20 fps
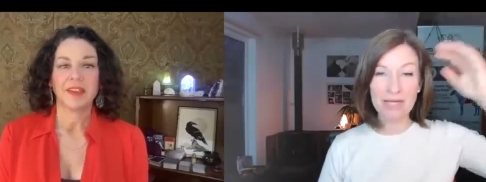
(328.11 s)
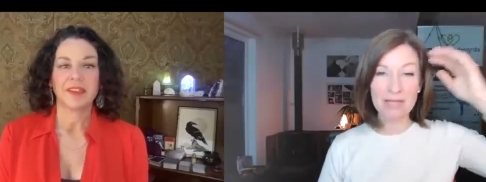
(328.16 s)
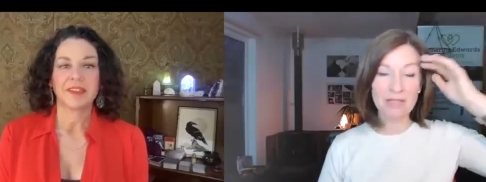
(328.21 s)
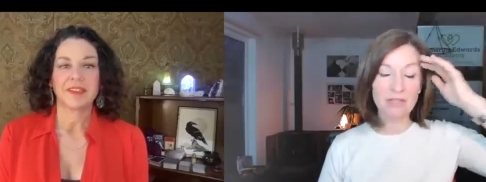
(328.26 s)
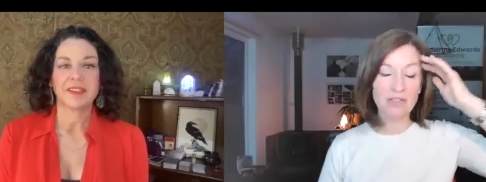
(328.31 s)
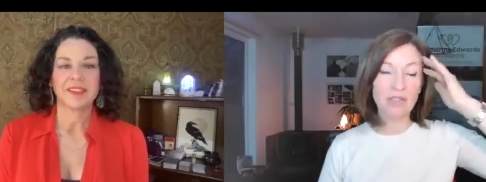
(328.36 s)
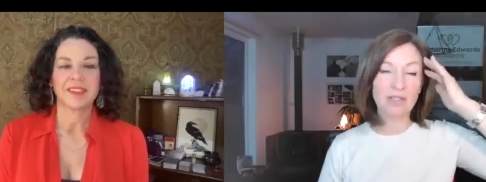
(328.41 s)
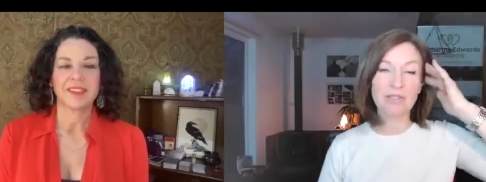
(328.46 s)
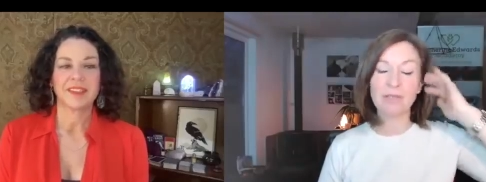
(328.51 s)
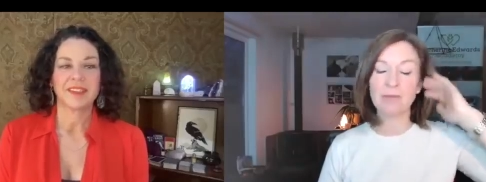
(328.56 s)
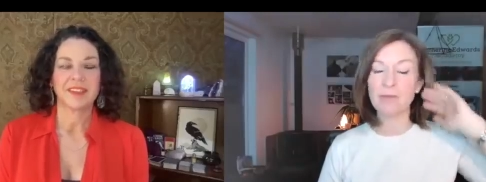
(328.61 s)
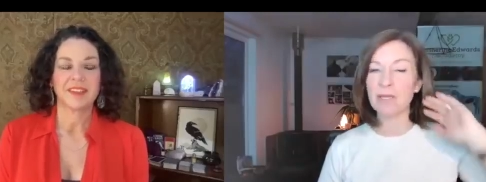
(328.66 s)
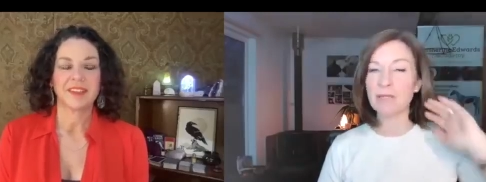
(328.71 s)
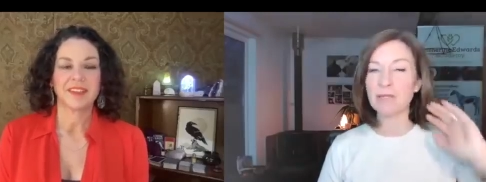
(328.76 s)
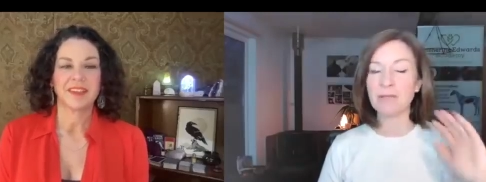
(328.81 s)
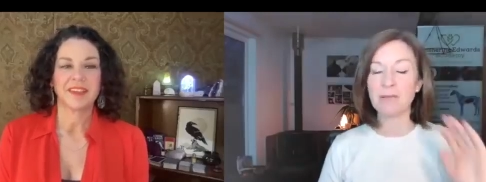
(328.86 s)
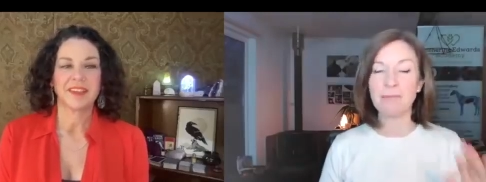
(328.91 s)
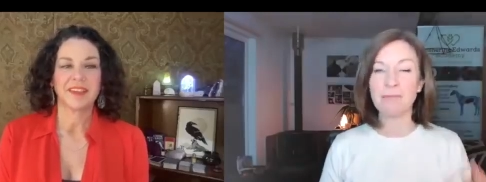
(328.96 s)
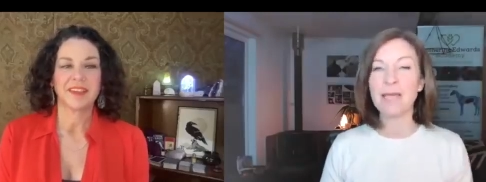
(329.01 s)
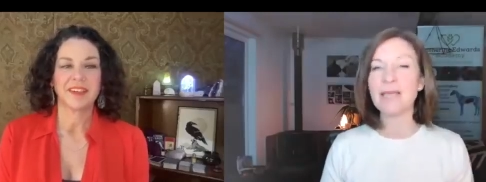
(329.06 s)
Speaker 1: It's just the
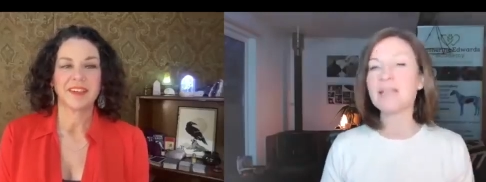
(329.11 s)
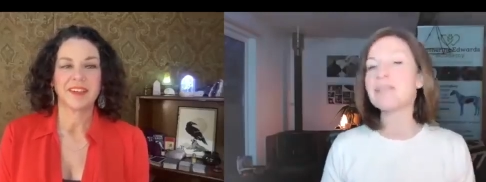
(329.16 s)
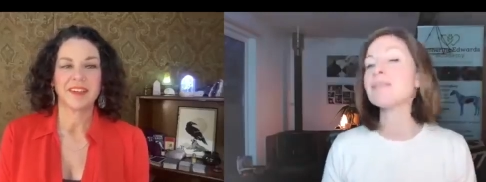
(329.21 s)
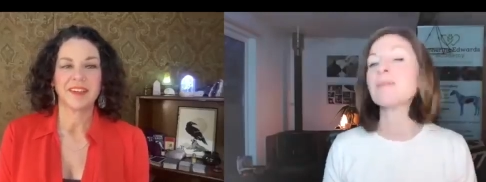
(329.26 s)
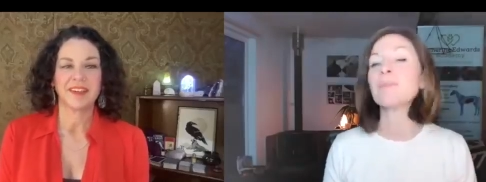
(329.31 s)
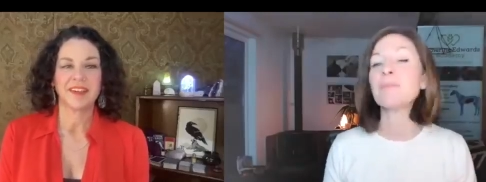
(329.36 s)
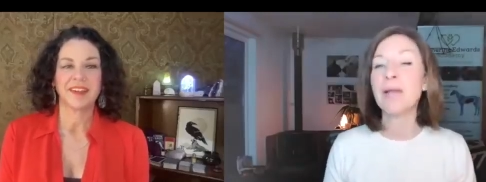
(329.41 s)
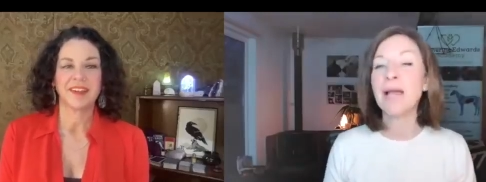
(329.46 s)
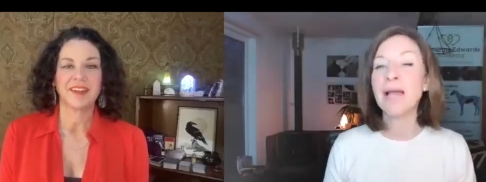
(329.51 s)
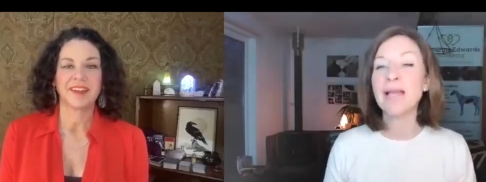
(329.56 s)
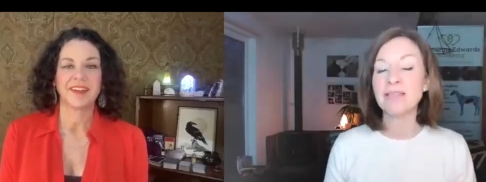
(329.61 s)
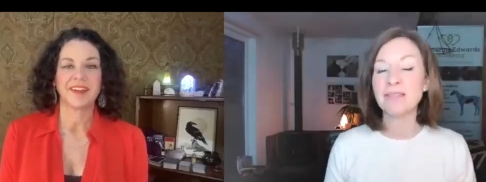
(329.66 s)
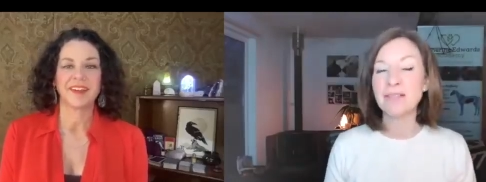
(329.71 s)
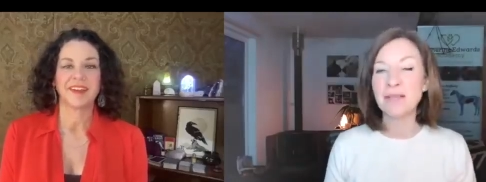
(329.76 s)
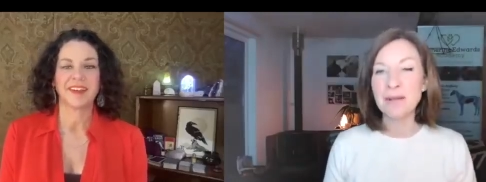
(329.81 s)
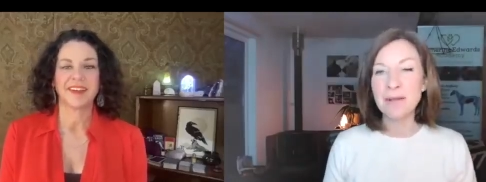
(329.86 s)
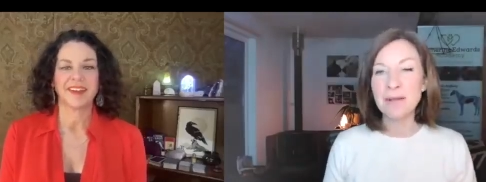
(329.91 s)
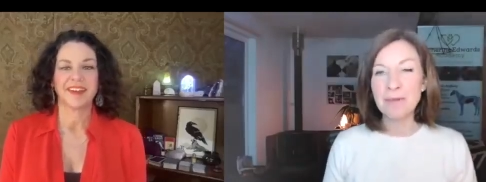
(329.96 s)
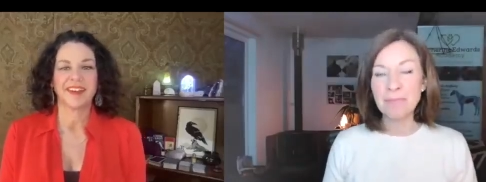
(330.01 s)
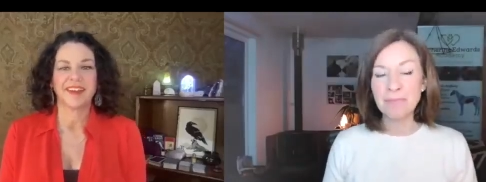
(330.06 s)
most amazing place.
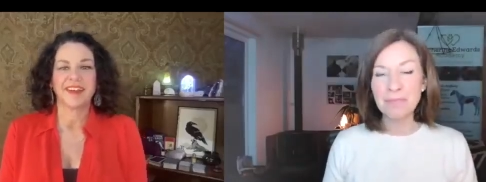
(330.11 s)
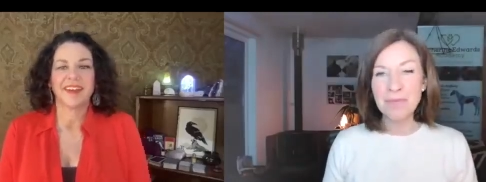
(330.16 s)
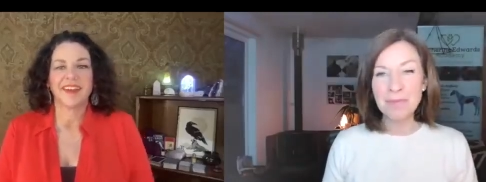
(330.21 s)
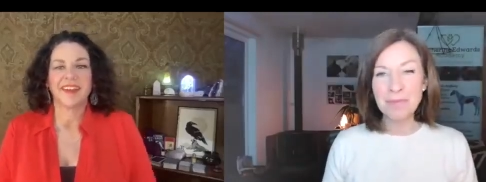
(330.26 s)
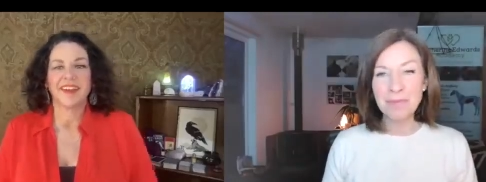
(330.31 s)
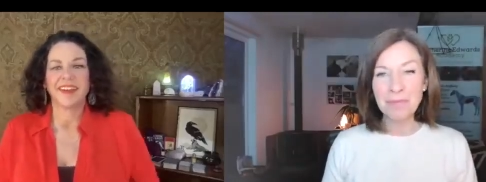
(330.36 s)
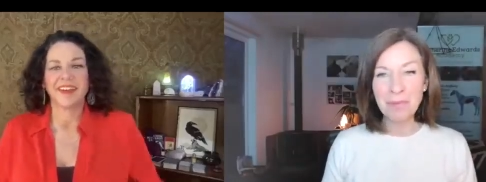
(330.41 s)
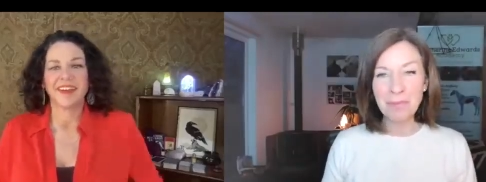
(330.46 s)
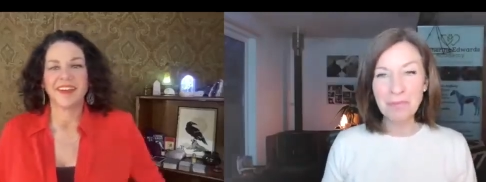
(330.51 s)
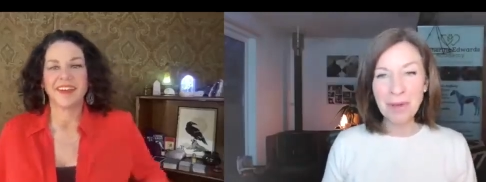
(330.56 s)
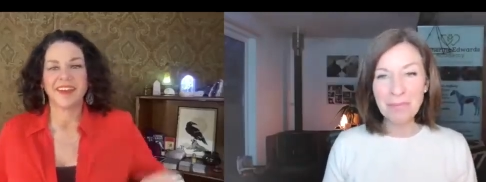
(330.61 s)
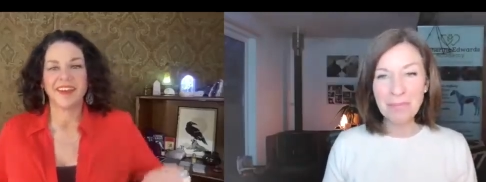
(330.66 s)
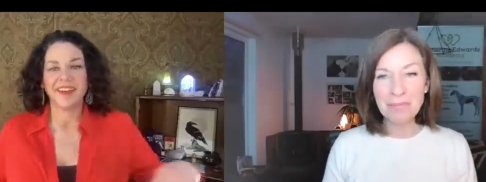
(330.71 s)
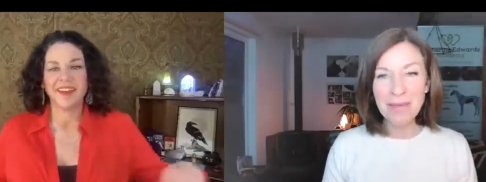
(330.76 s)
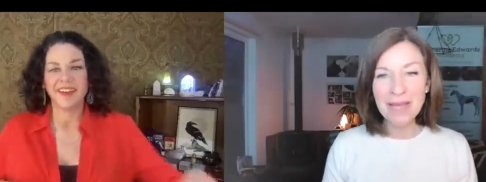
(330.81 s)
But uh-huh. my